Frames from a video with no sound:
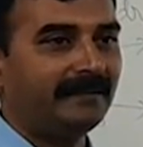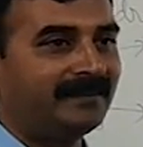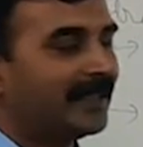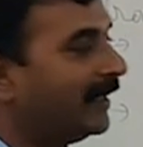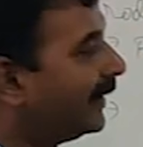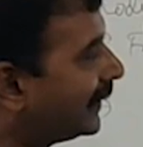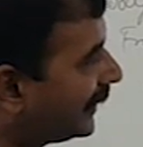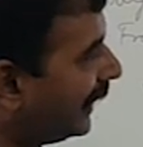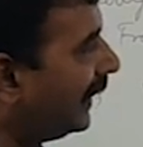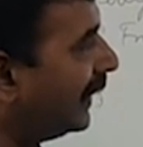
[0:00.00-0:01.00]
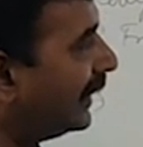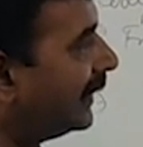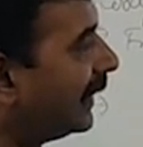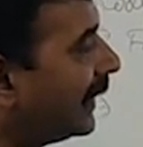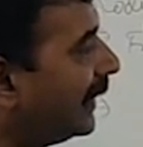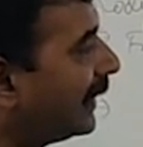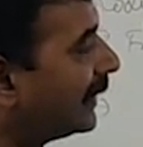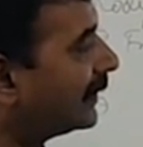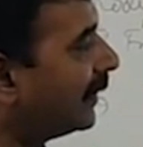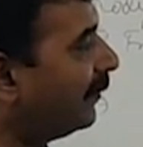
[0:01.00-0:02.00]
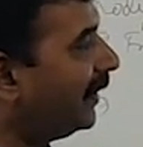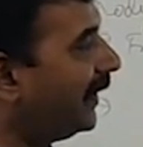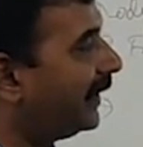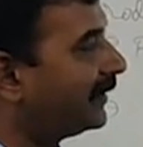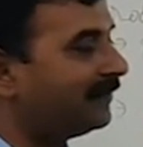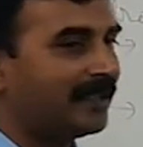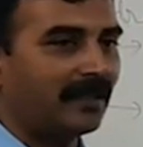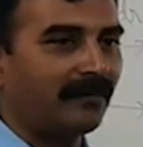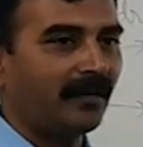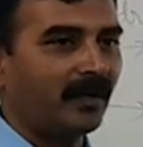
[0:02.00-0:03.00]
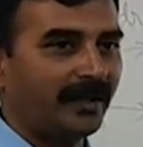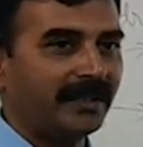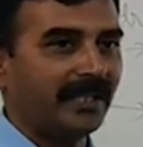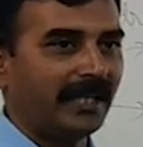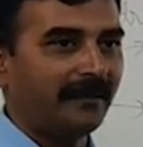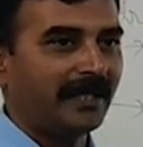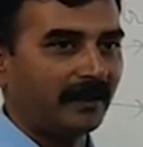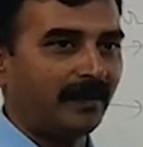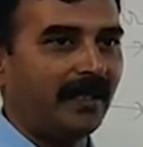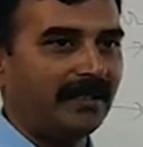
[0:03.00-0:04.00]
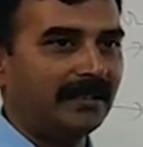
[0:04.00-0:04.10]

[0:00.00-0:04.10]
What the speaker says: Still, there are some layers which are following the laminar path